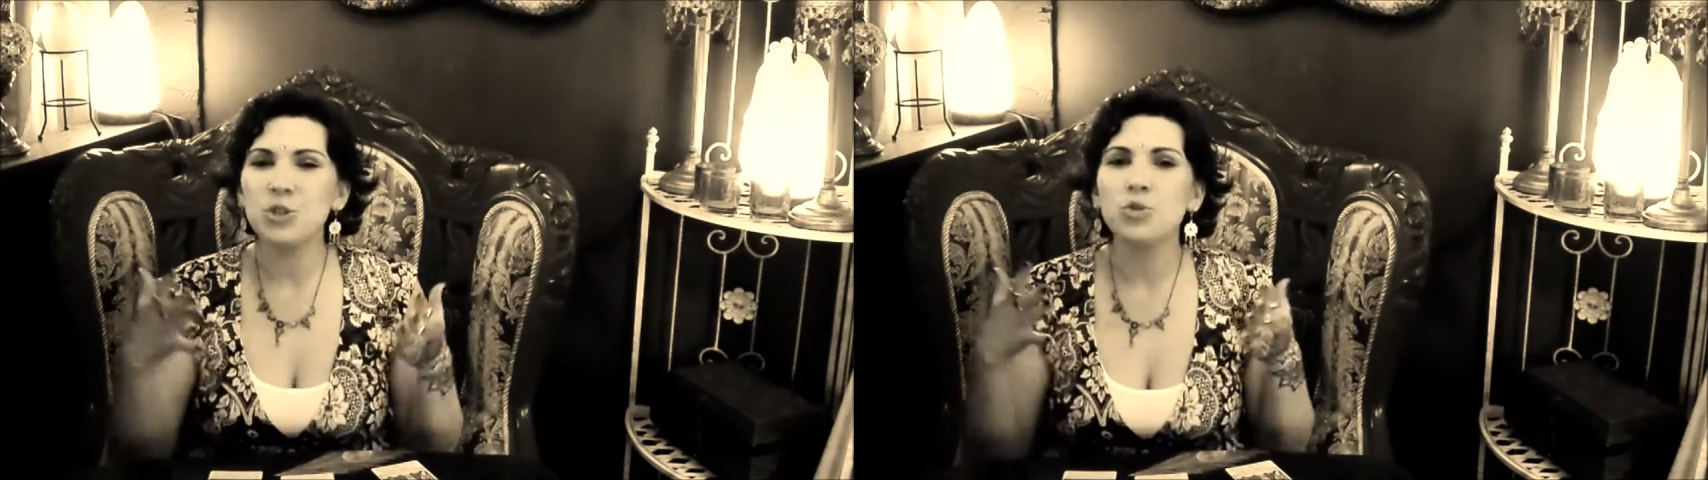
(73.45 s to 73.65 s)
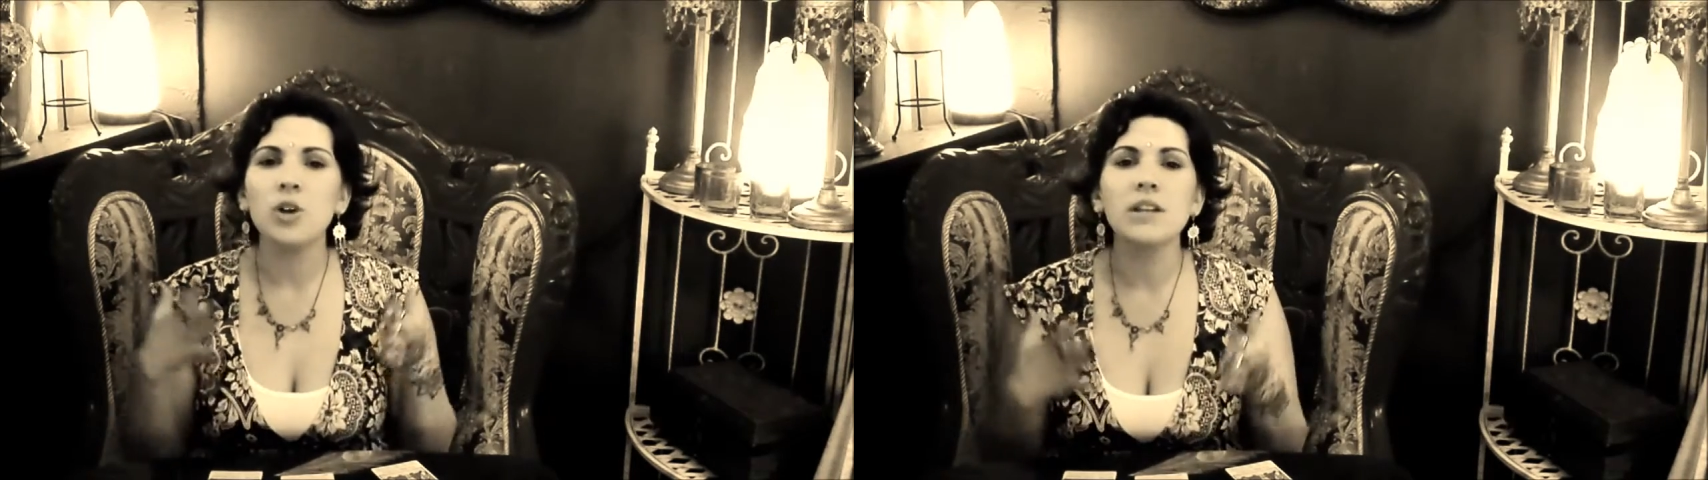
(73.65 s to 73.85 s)

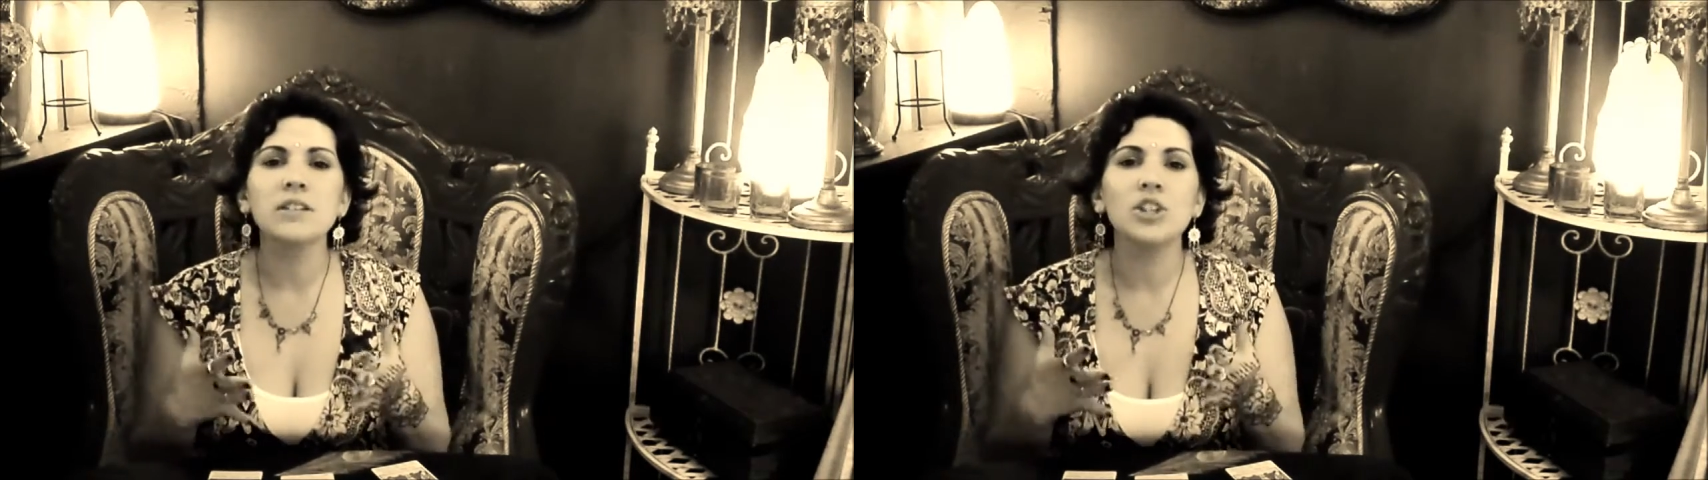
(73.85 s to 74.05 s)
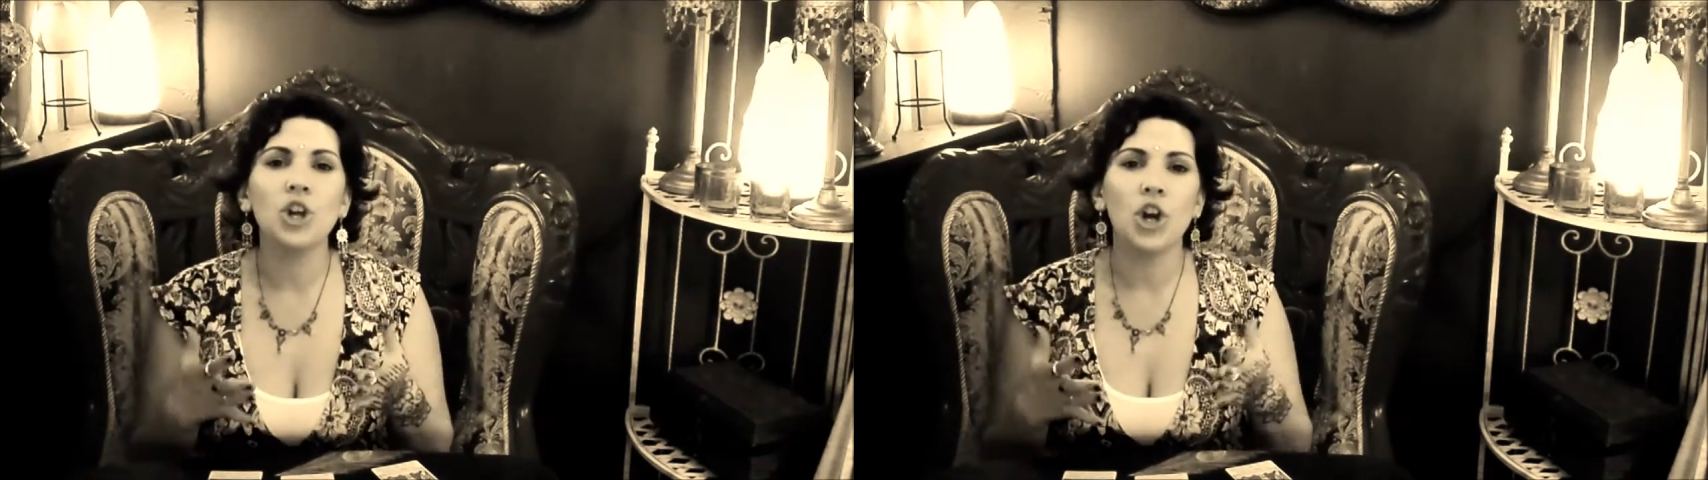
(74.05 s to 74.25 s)

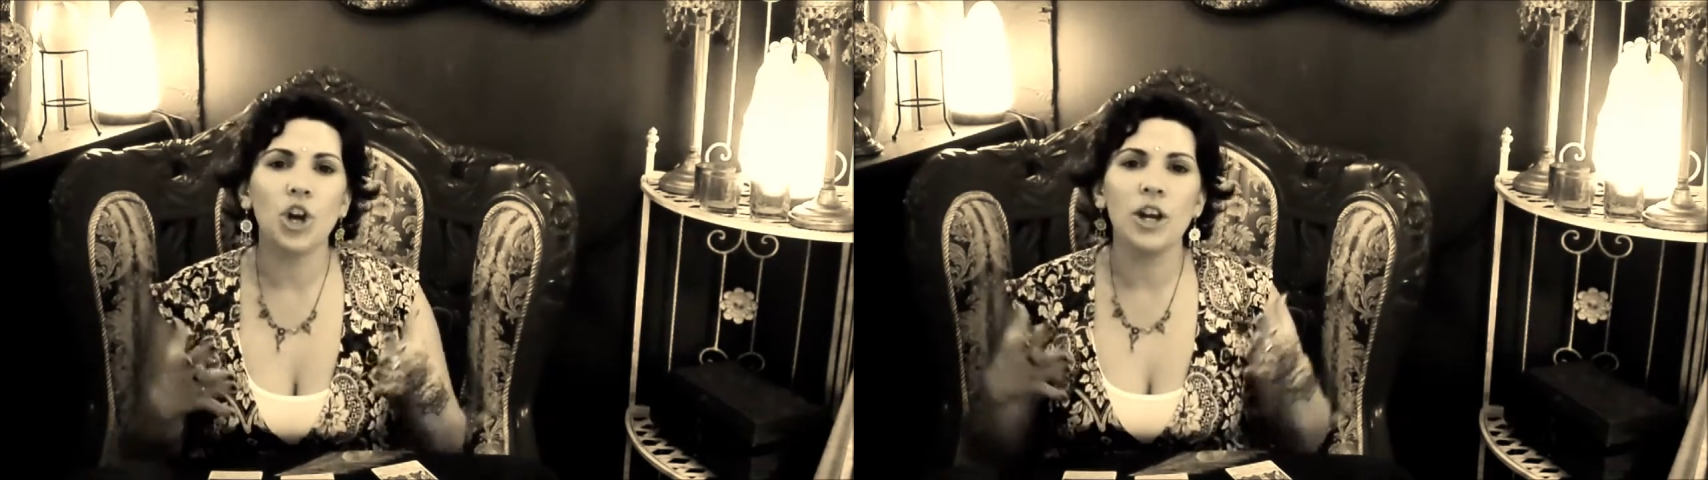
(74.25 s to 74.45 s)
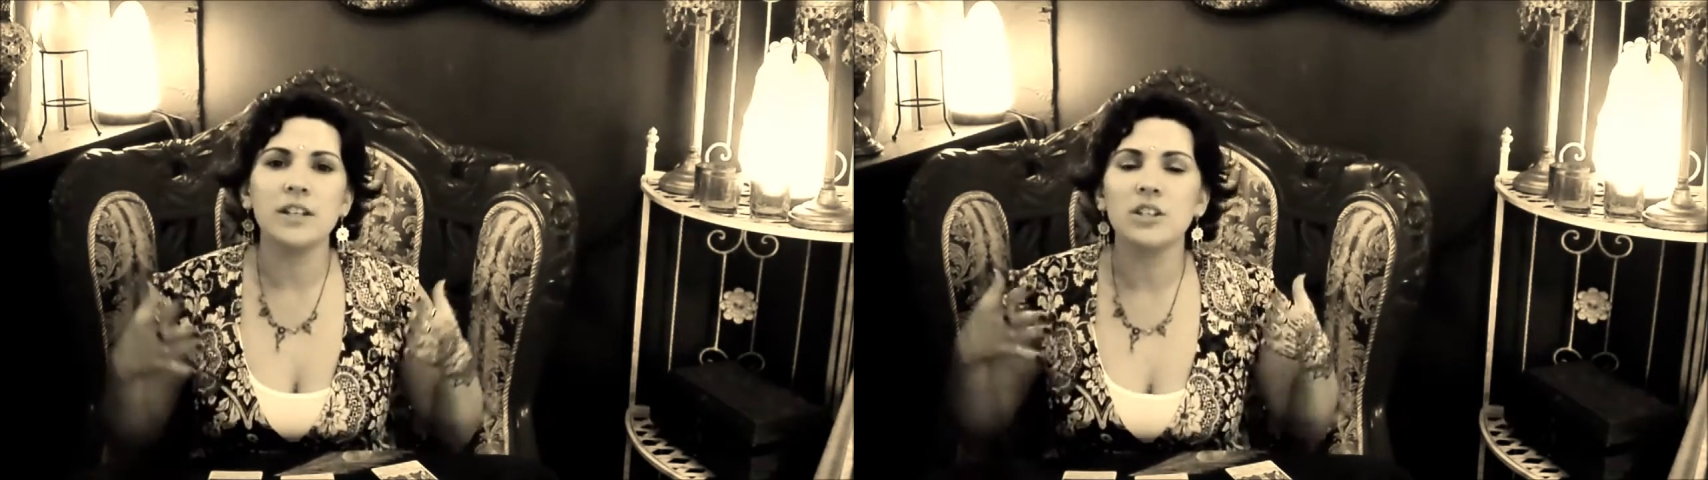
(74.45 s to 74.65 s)
Trust the
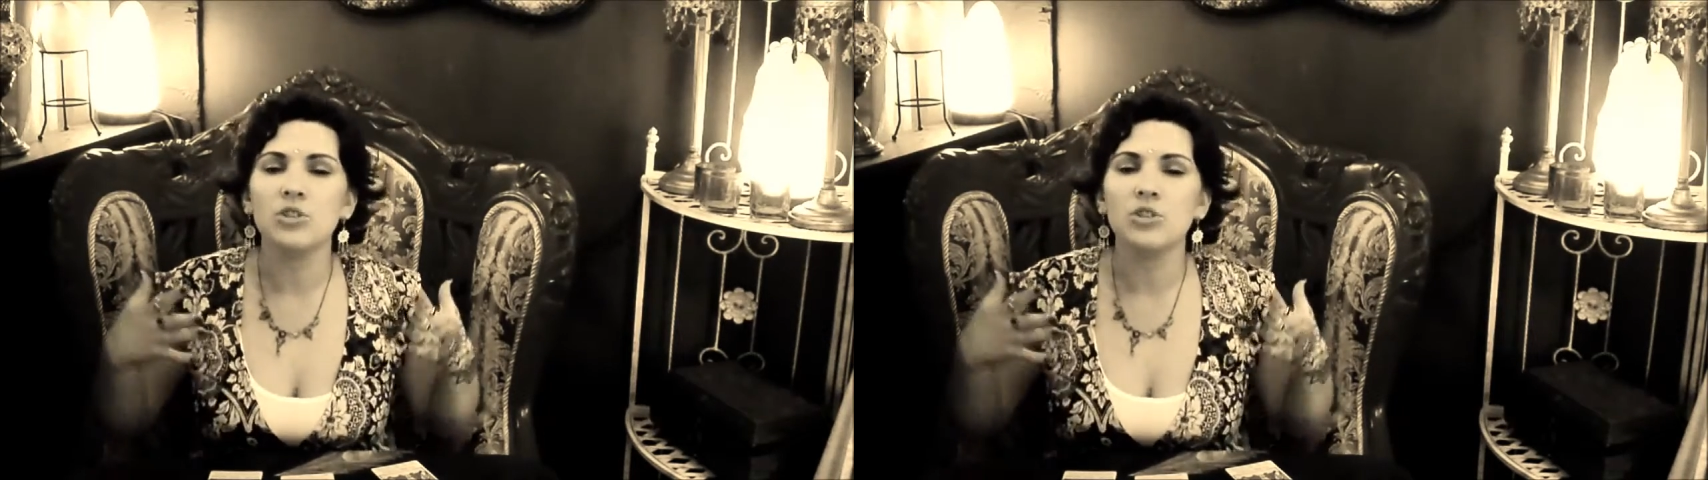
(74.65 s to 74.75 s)
current,